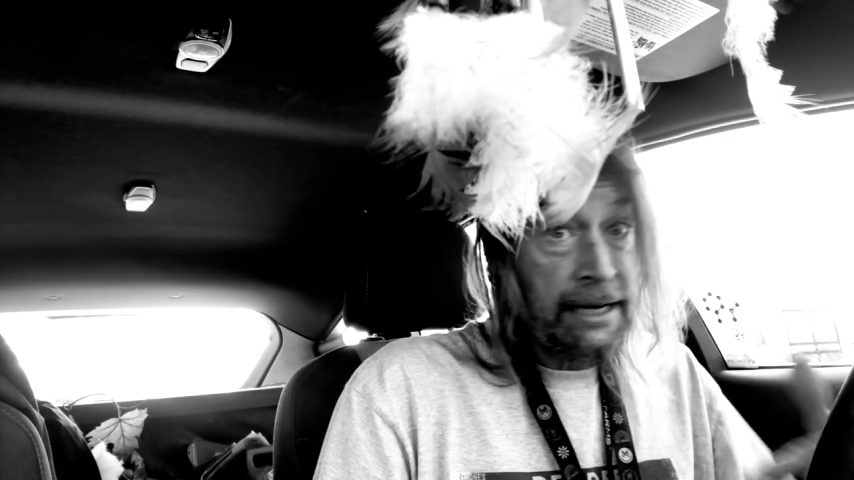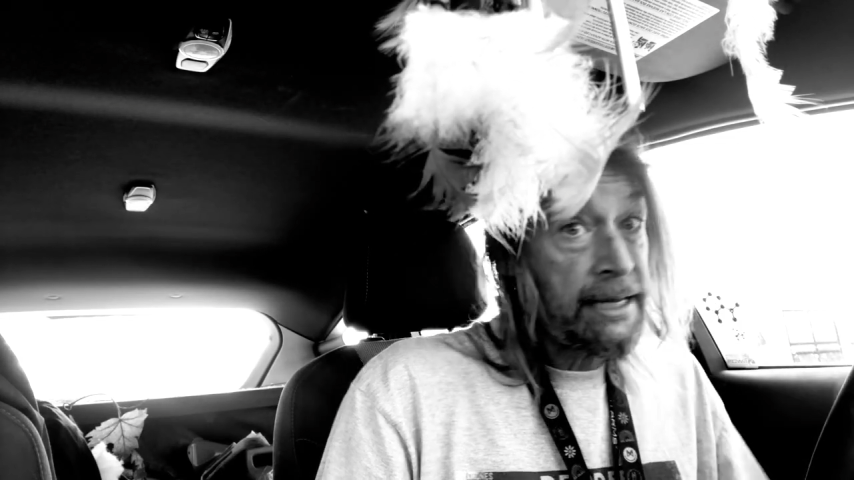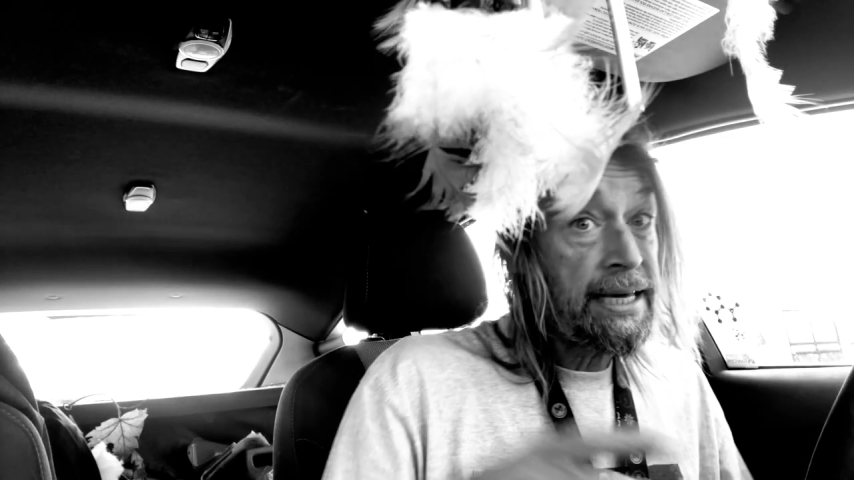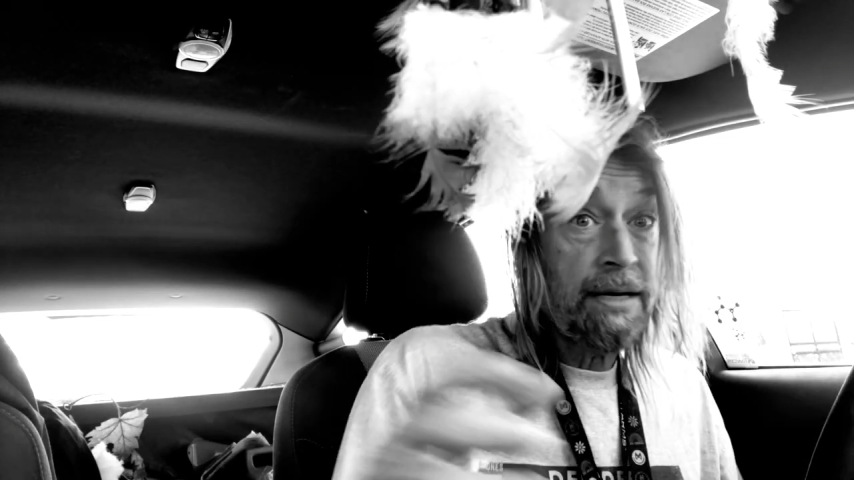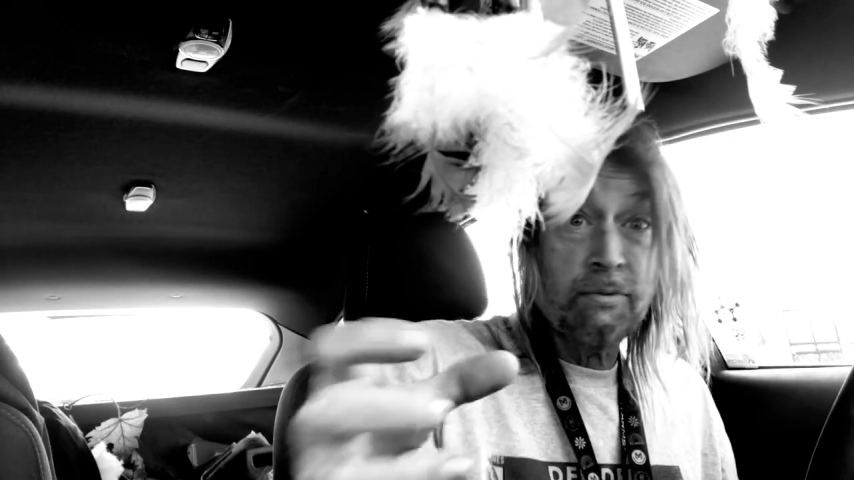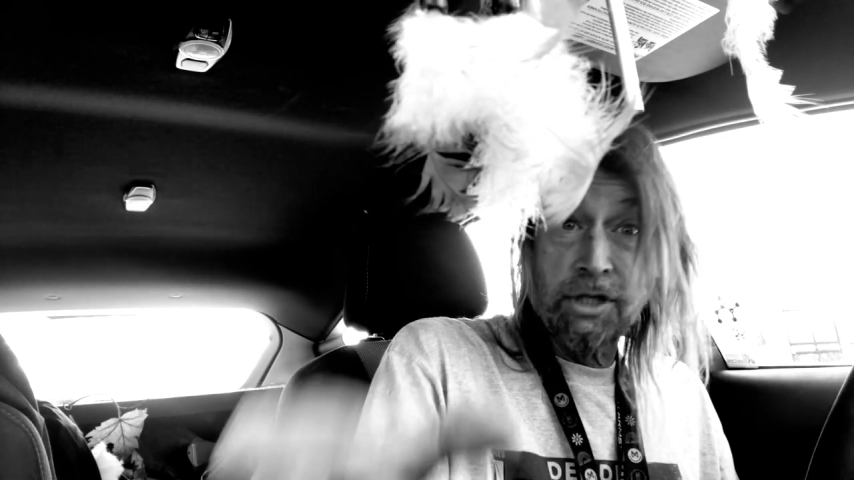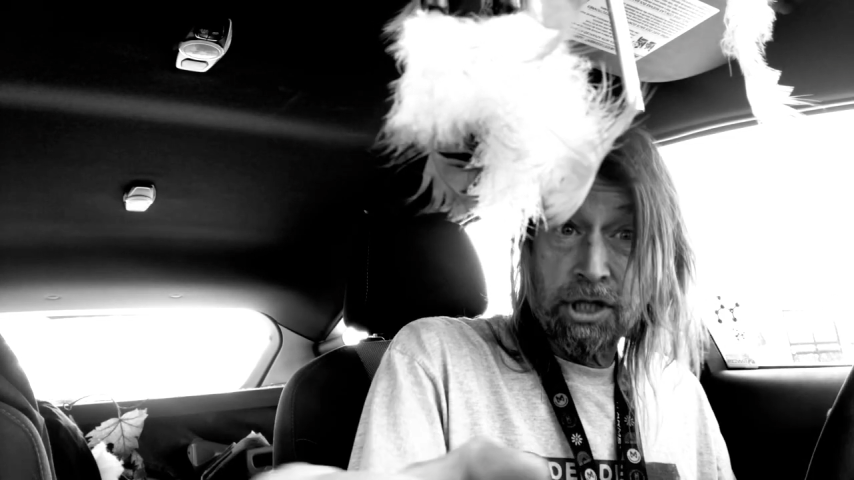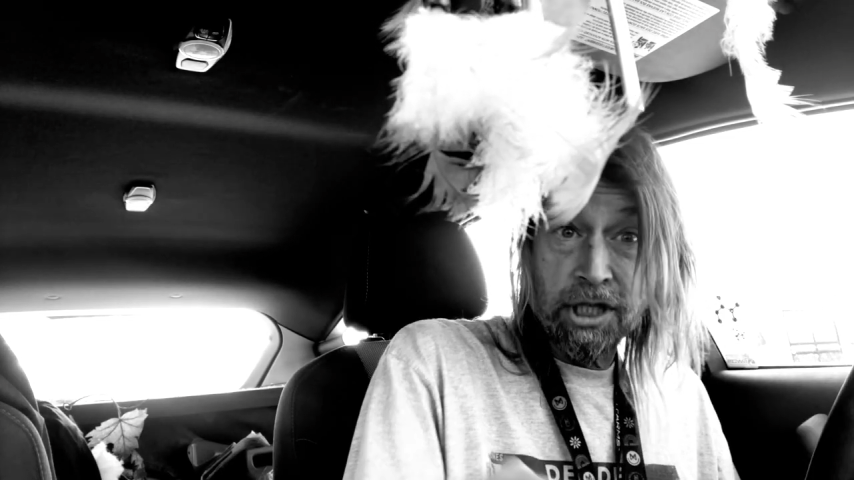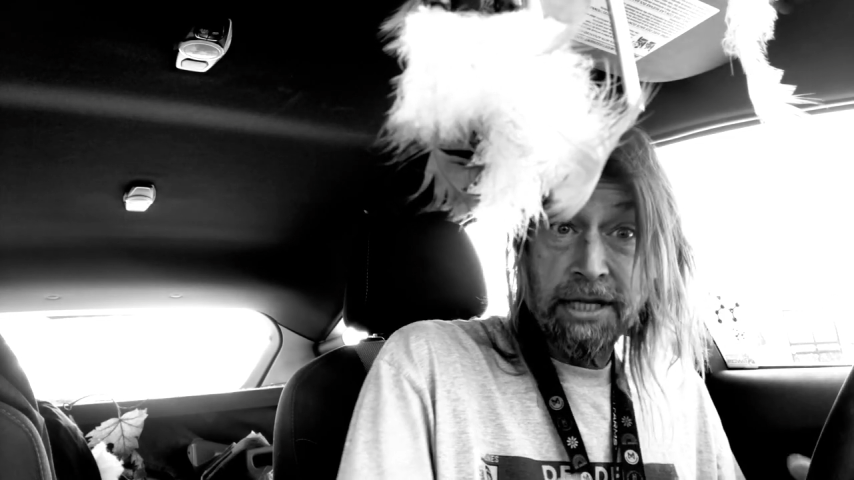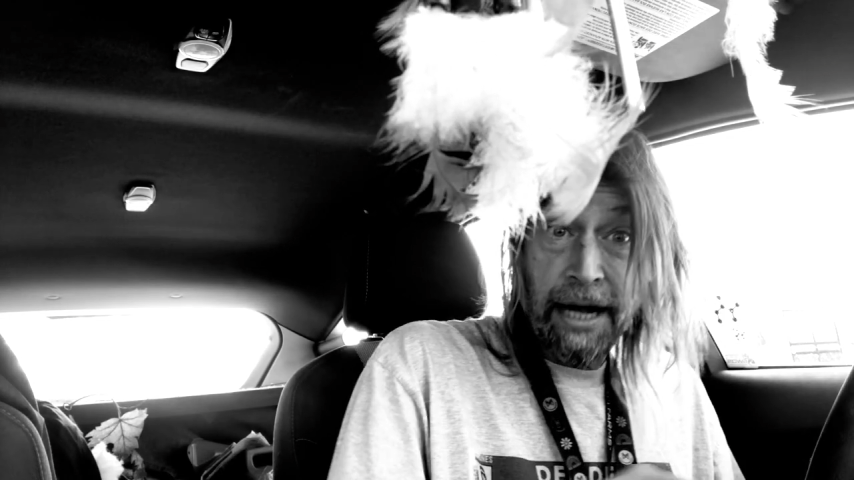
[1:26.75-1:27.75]
And he was
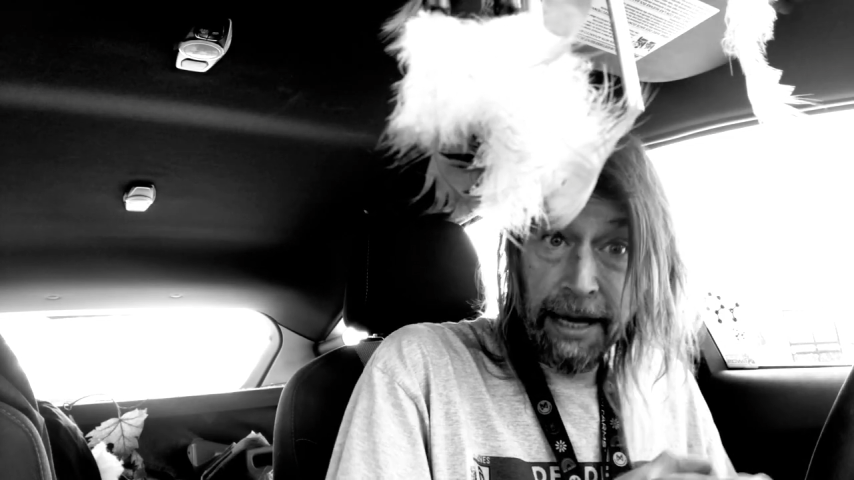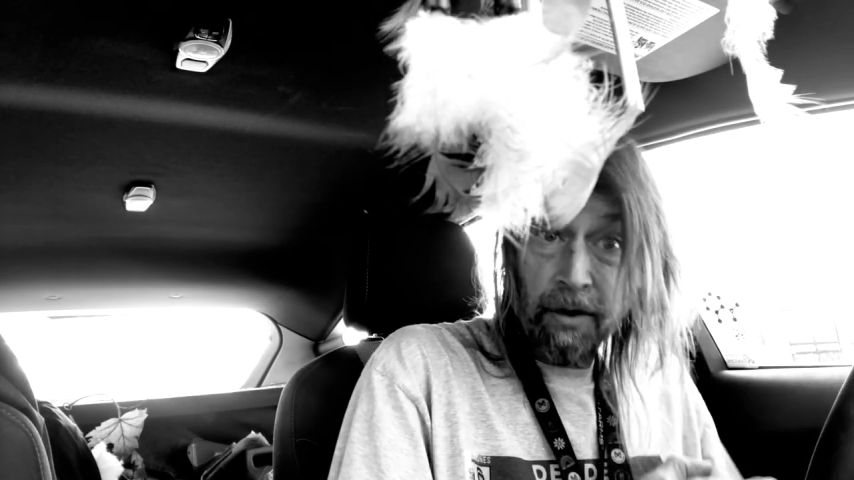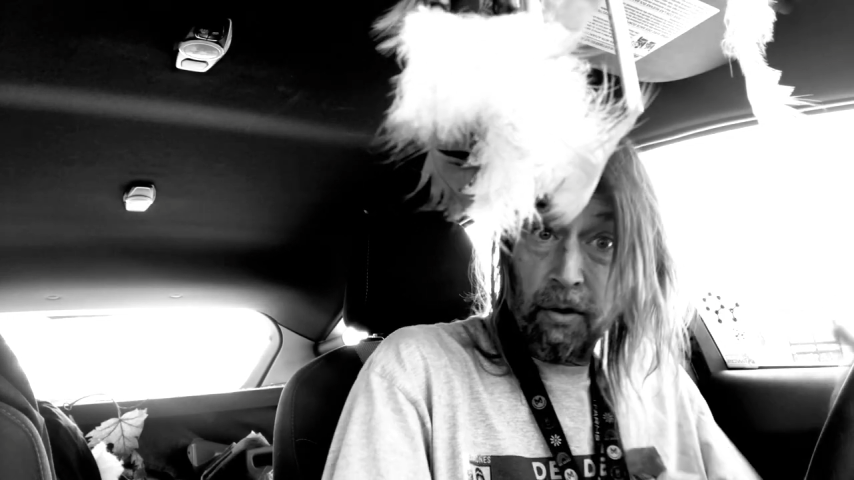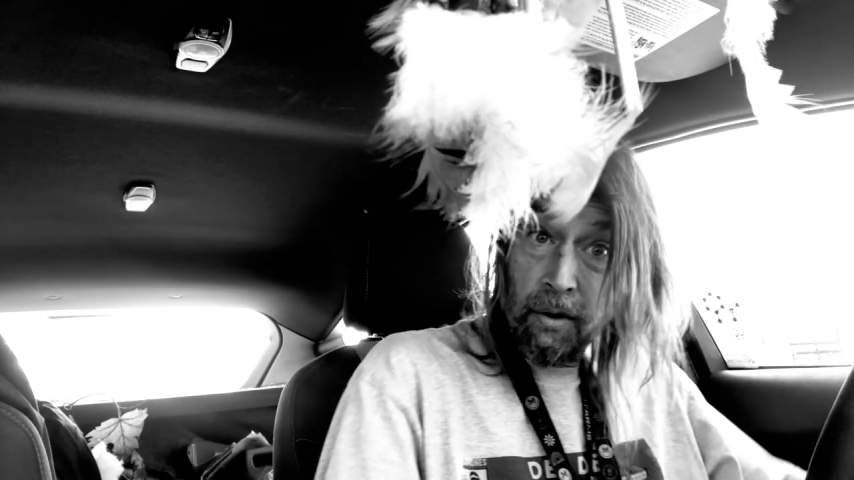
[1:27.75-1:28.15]
just like,